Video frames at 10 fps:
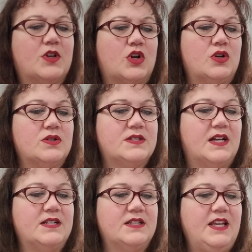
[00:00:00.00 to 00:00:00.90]
Curls
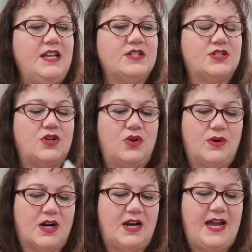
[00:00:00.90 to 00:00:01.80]
Unleashed,
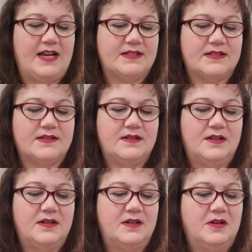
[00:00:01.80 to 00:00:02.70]
or S.
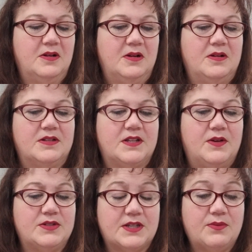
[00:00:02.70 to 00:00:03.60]

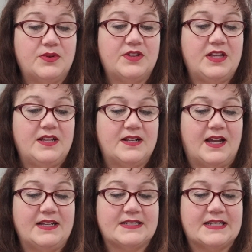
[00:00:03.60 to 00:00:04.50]
It's a really
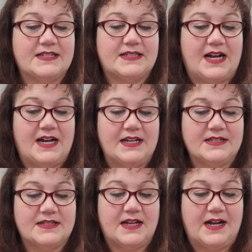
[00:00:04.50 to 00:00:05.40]
nice
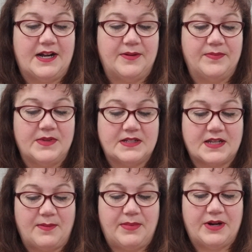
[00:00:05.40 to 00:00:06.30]
size. Um, it's
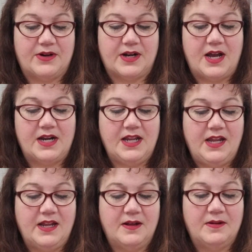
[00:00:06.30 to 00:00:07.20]
got butter and
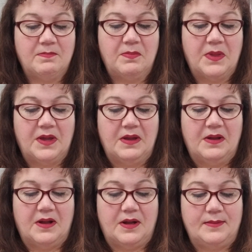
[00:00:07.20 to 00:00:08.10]
honey.
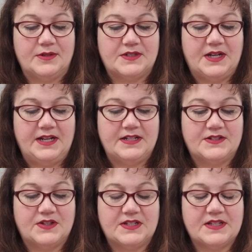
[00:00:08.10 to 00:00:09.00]
I'm excited.
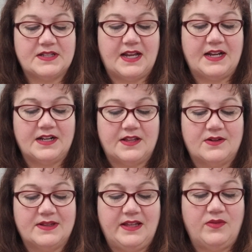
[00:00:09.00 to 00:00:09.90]
So this is like
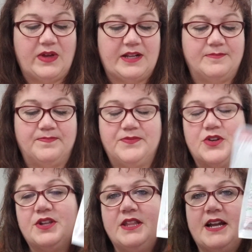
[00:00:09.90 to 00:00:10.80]
another leave-in. The
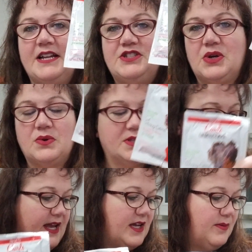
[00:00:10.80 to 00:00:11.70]
only thing I don't
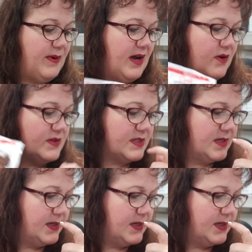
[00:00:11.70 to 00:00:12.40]
like about